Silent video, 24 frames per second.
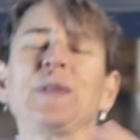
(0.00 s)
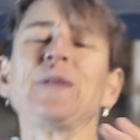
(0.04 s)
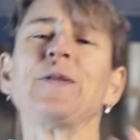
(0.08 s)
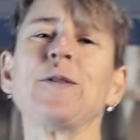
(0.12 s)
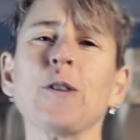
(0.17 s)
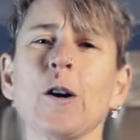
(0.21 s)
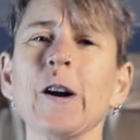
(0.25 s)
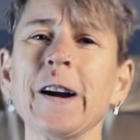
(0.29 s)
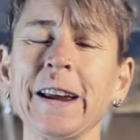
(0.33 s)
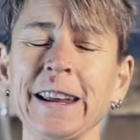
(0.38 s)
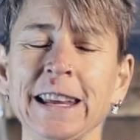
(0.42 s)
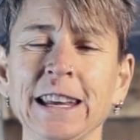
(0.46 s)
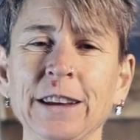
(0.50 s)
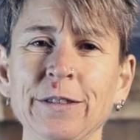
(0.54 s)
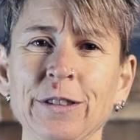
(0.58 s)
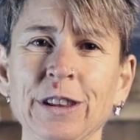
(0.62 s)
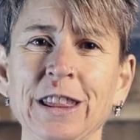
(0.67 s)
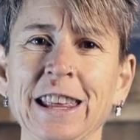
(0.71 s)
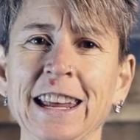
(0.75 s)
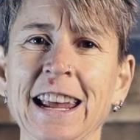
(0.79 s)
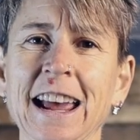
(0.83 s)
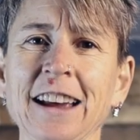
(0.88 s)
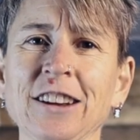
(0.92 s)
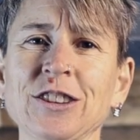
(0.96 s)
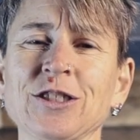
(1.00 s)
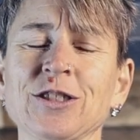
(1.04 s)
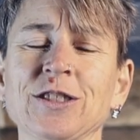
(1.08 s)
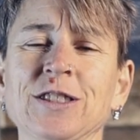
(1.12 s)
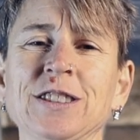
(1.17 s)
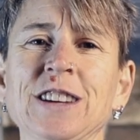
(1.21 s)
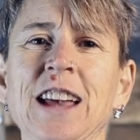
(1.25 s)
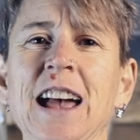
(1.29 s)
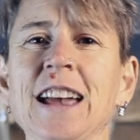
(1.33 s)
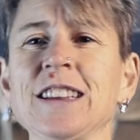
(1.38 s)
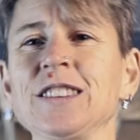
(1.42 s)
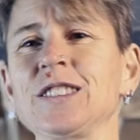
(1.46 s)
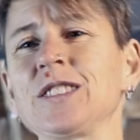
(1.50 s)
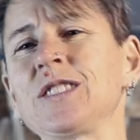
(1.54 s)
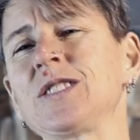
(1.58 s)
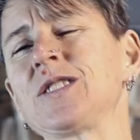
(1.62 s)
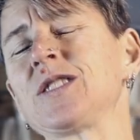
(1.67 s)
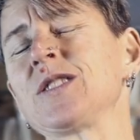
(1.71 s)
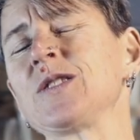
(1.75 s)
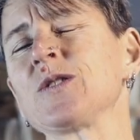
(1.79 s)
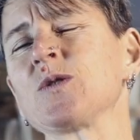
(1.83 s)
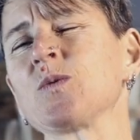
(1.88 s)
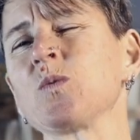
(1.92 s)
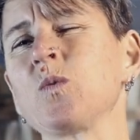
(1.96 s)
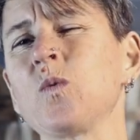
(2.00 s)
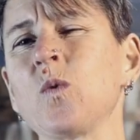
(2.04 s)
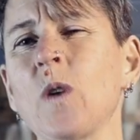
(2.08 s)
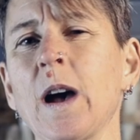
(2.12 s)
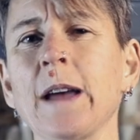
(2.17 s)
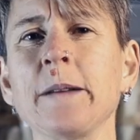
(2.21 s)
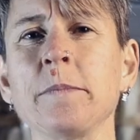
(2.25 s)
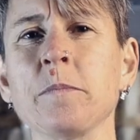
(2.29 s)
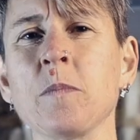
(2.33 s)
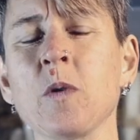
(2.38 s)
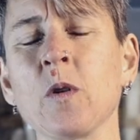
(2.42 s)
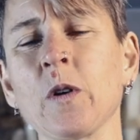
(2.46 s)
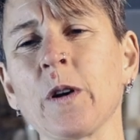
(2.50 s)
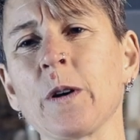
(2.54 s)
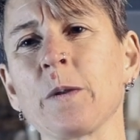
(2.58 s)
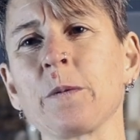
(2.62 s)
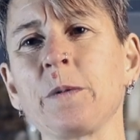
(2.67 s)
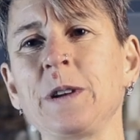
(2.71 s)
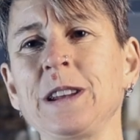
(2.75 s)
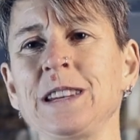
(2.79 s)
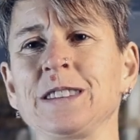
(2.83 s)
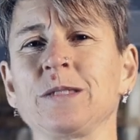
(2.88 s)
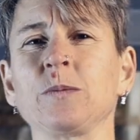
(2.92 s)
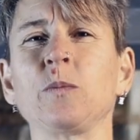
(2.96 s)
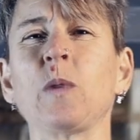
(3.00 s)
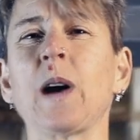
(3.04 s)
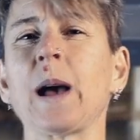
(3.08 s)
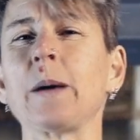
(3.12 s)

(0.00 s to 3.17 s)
Before I give you the exercises, there's one more reason